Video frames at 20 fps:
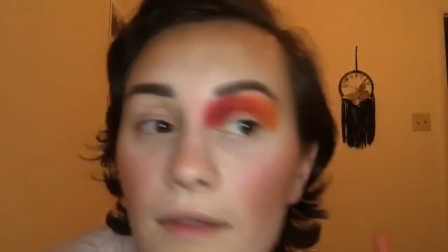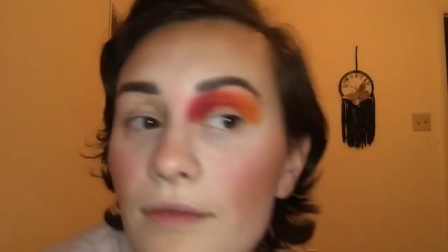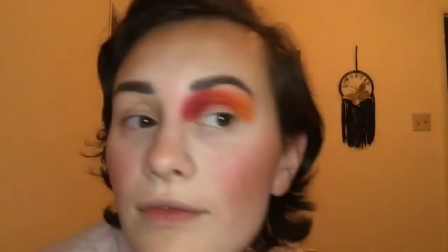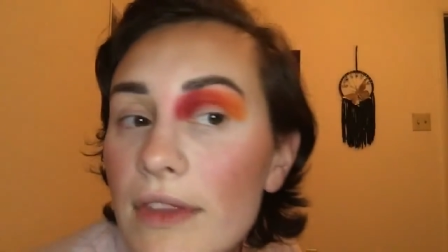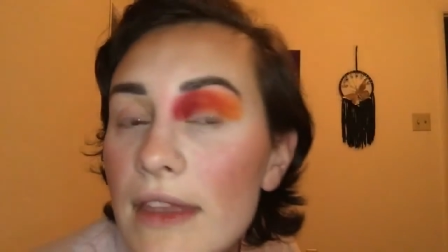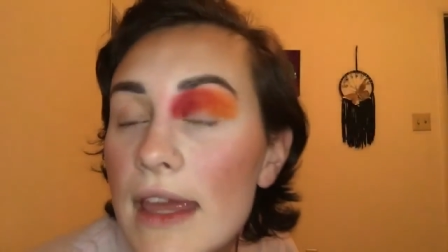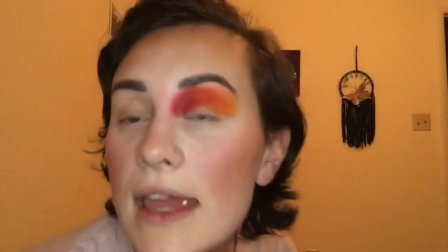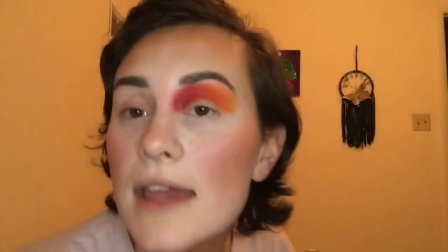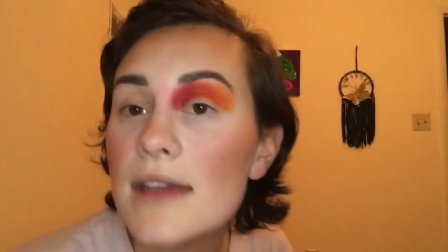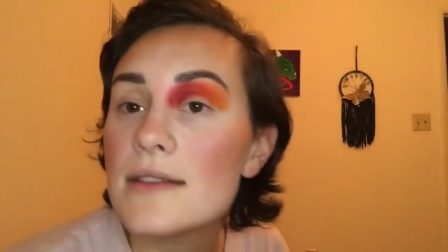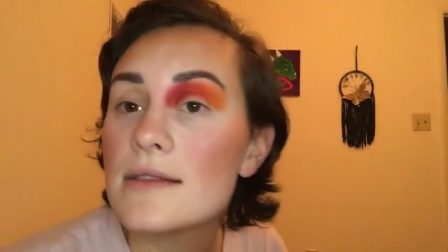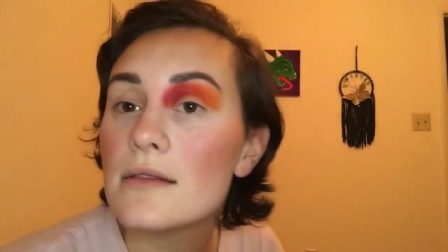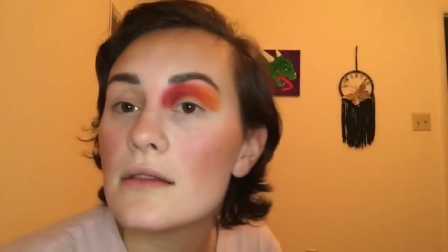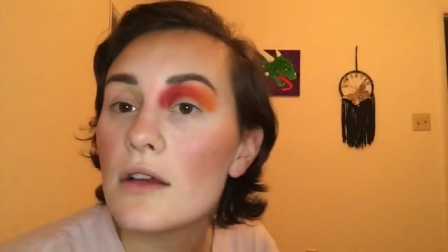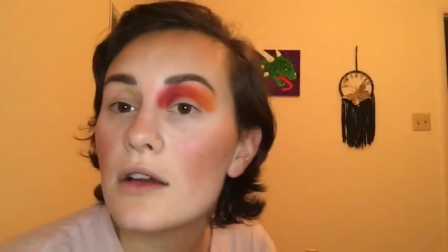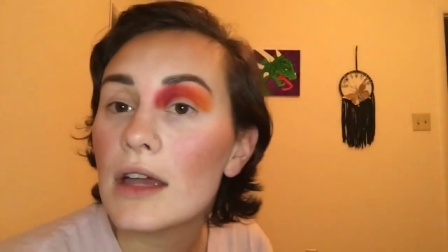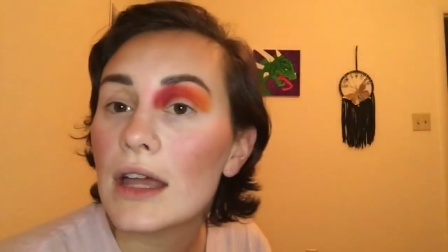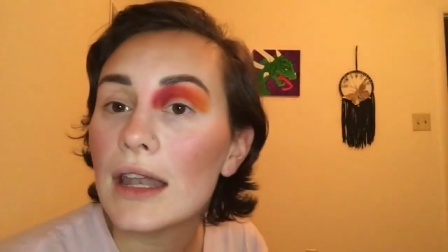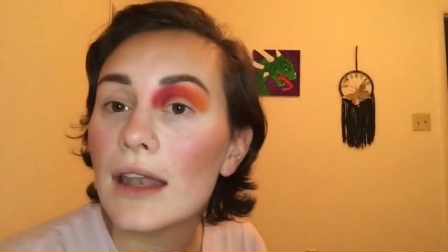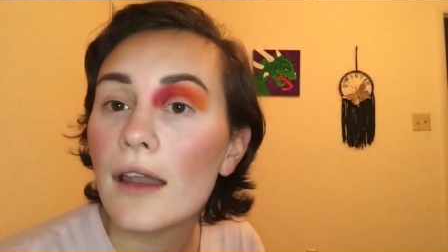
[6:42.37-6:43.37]
They is
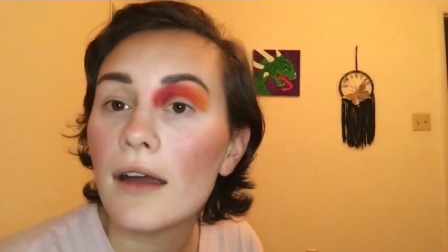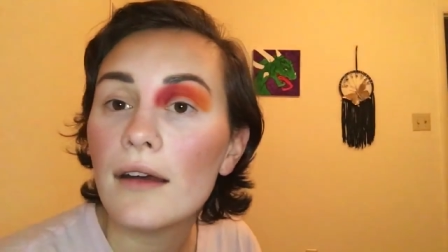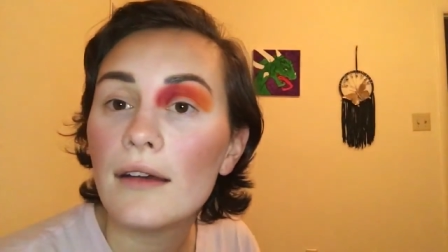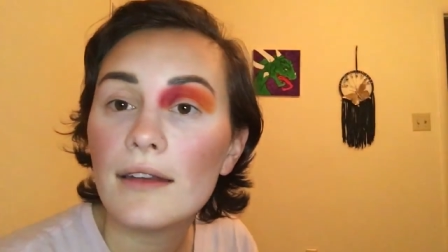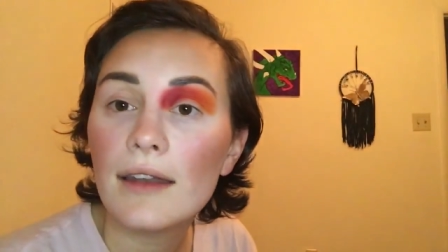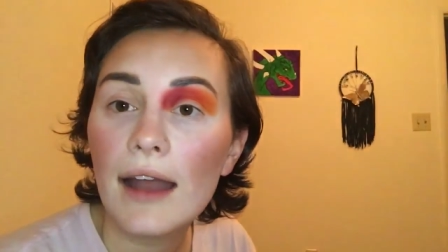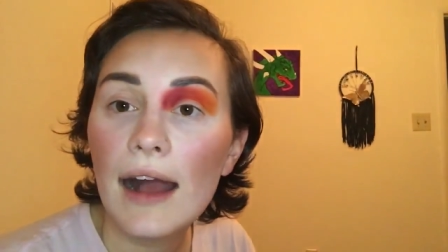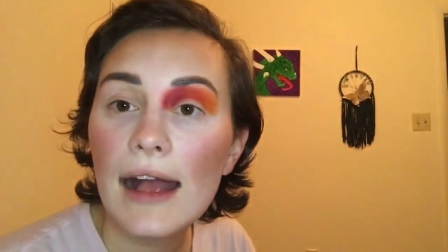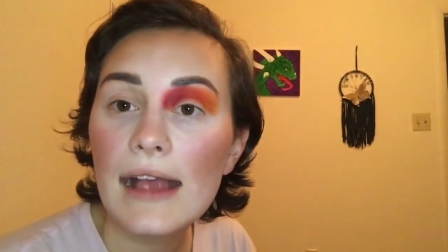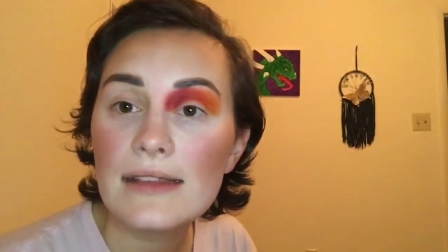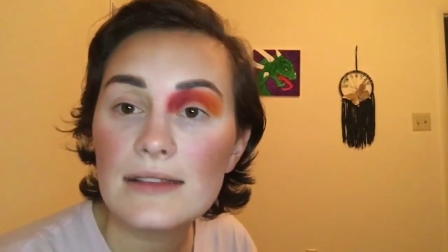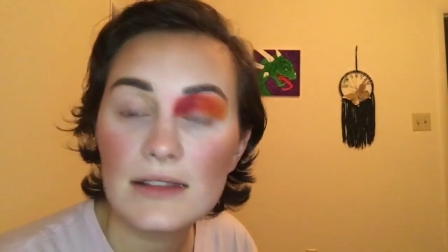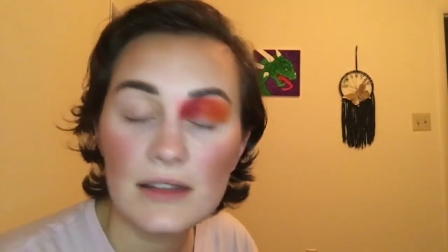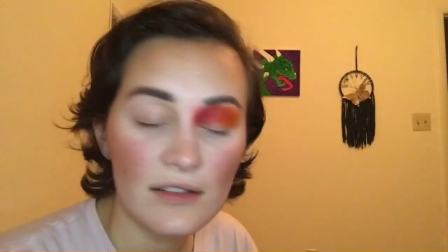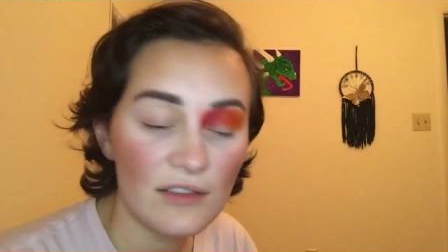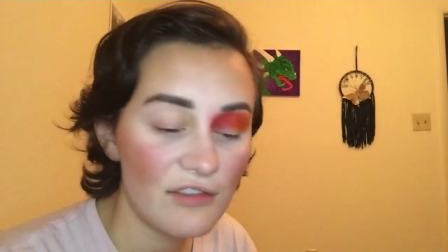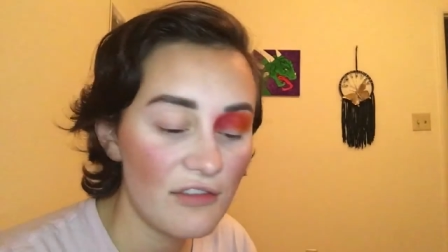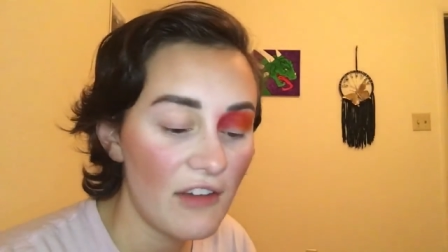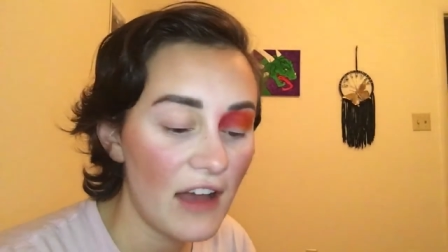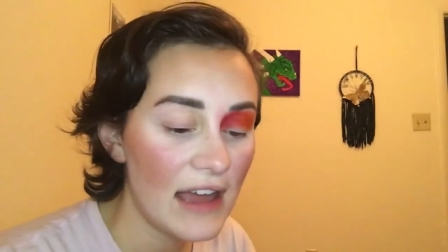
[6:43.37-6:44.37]
looking nice and
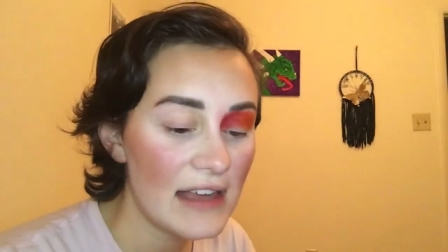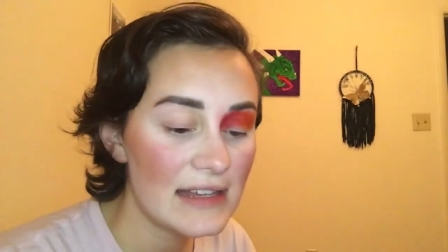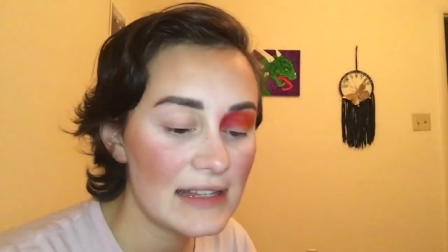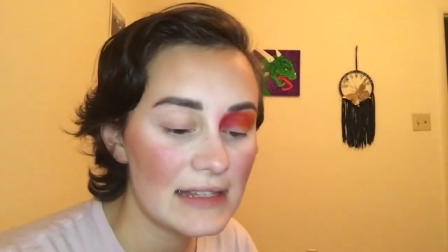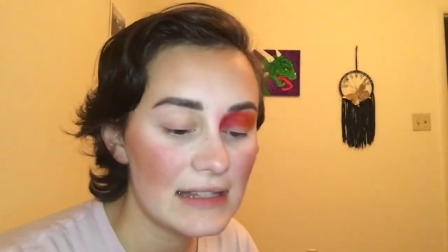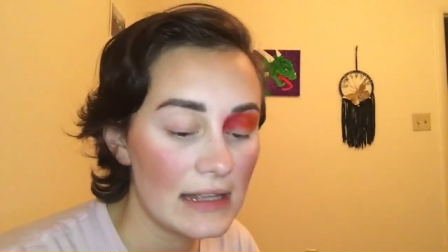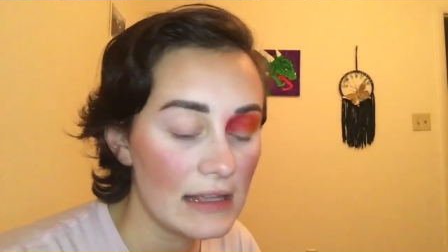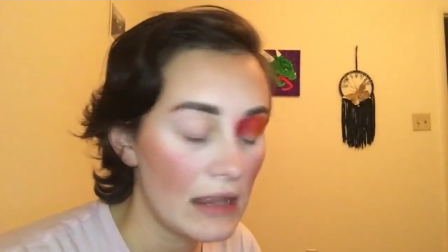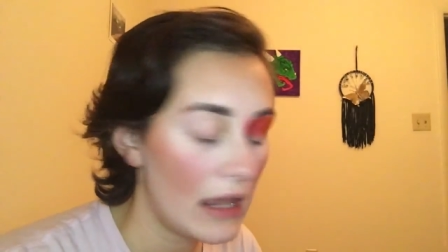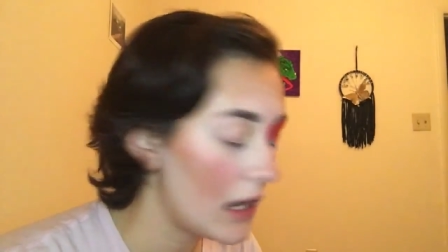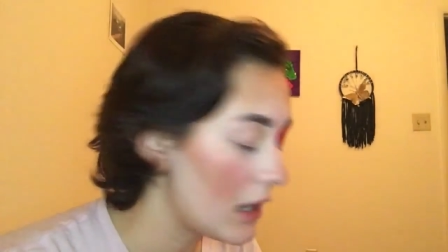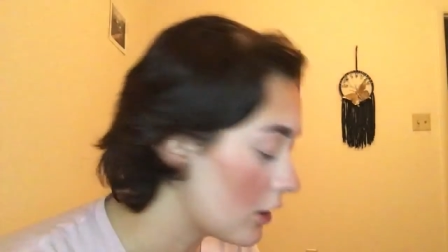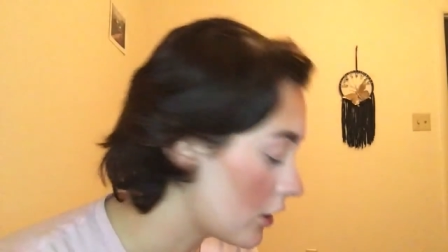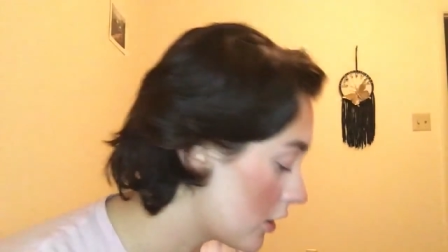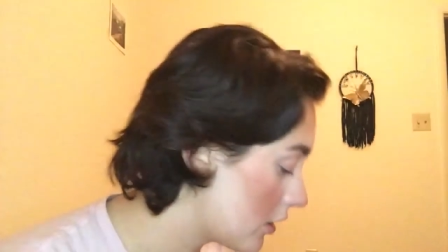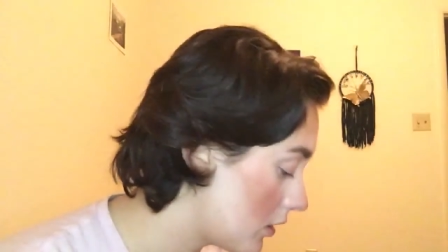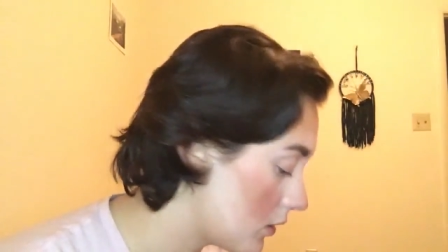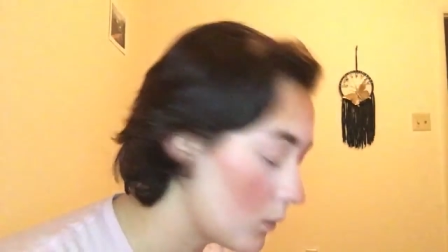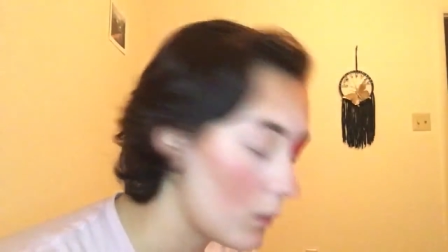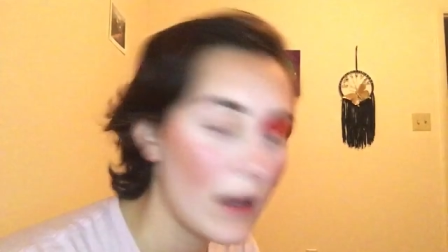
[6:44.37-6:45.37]
feisty there.
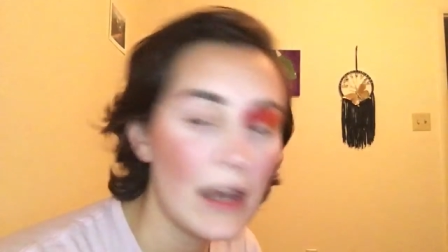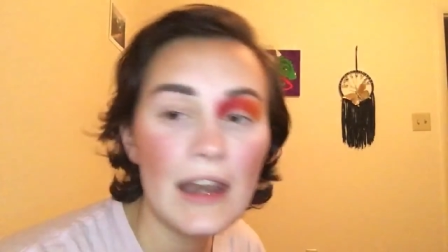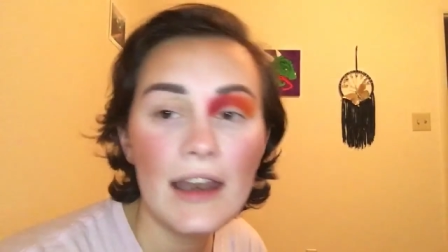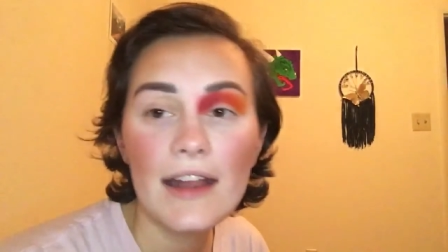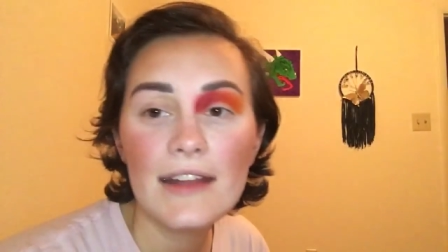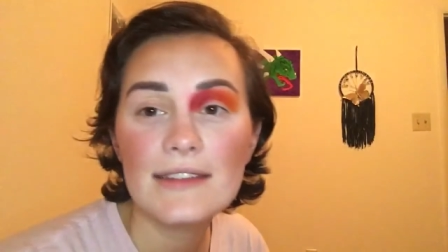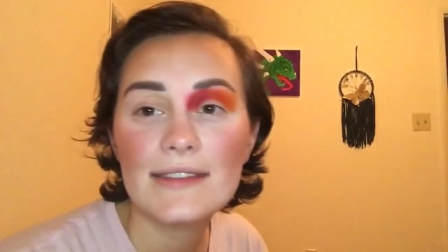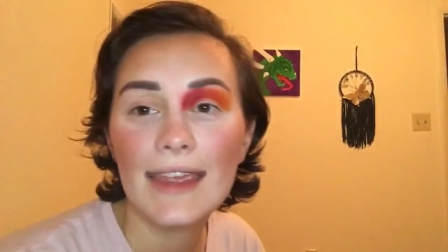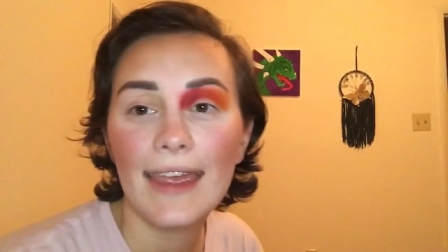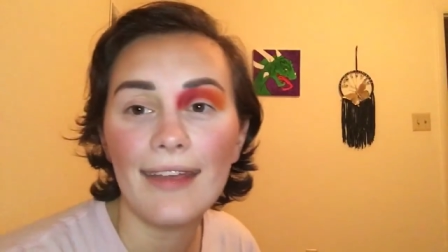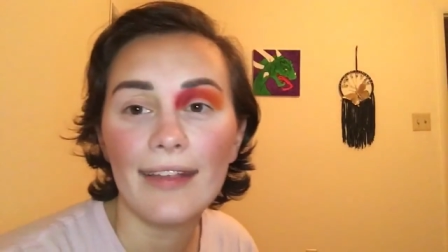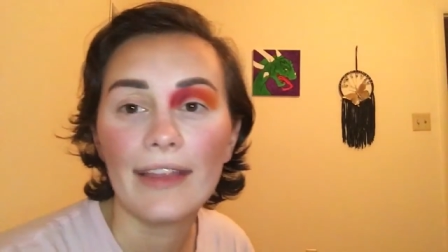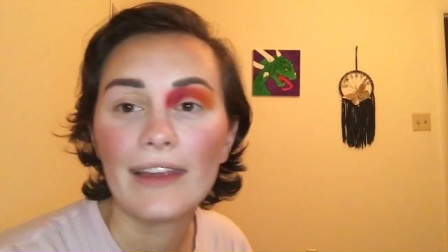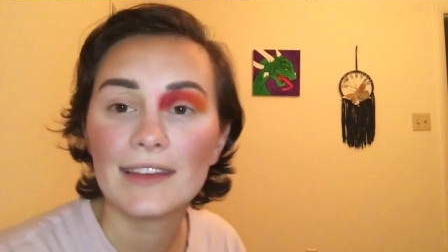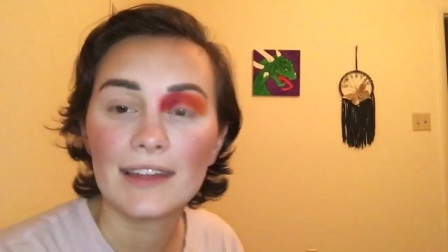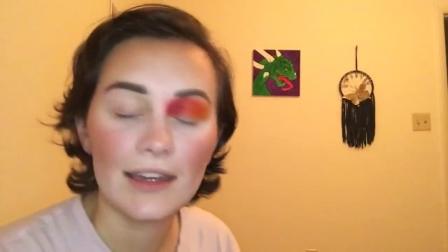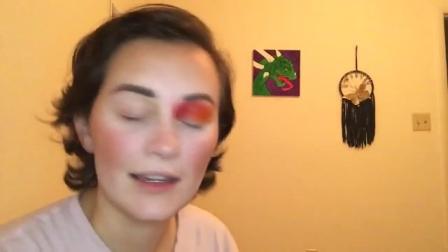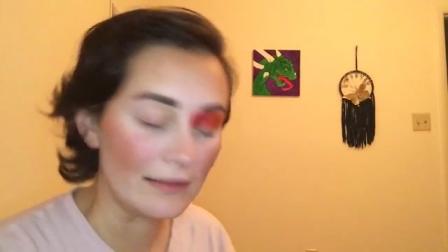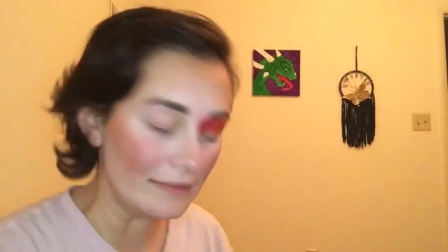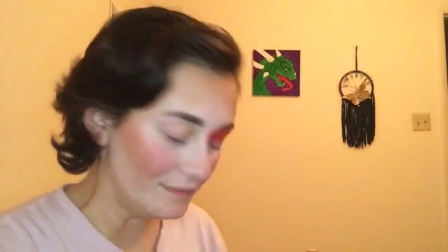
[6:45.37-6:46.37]
Why did I say it like
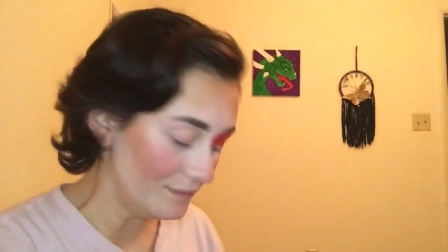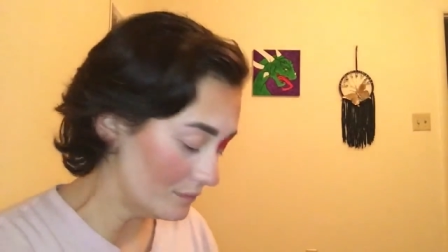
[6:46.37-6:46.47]
that?